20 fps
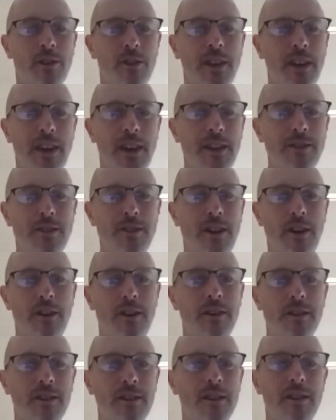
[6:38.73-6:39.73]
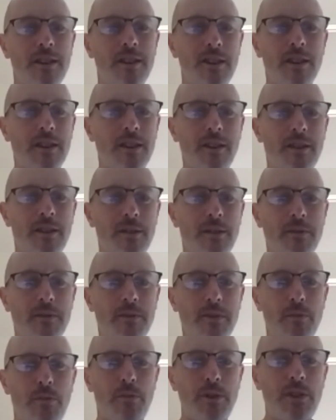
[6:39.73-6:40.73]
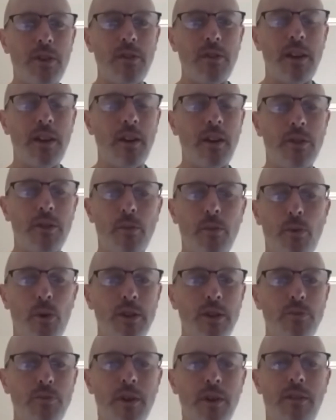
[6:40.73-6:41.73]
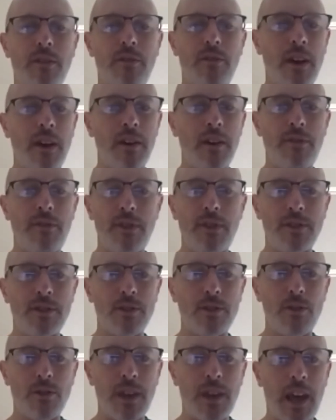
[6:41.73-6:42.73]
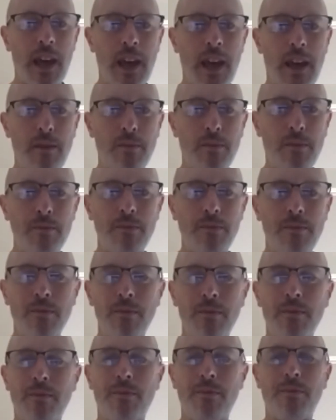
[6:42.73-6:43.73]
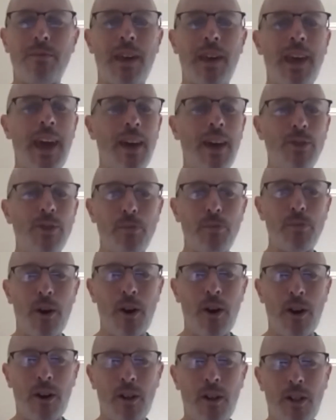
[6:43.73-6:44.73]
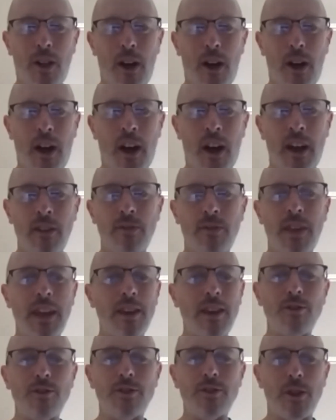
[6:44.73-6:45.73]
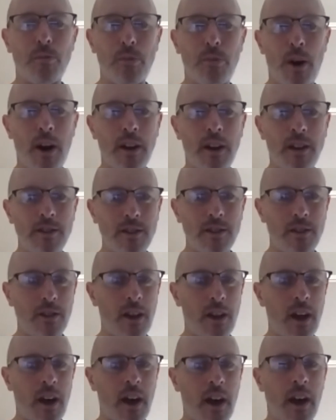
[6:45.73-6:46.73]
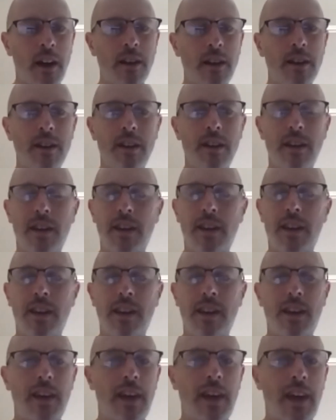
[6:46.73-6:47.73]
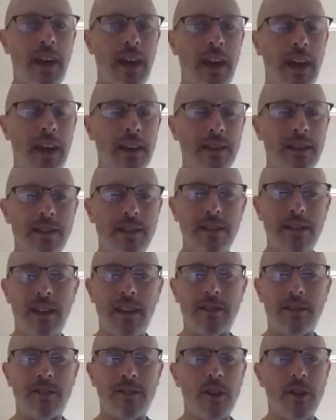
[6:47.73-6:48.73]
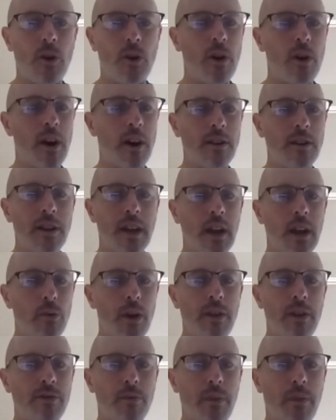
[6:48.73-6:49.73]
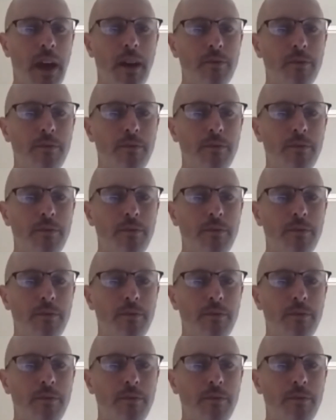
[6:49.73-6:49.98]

easier. Particularly, you know, the boys play a very physical game. They head the ball a lot. They use their bodies a lot, and it's so hard to get away from that.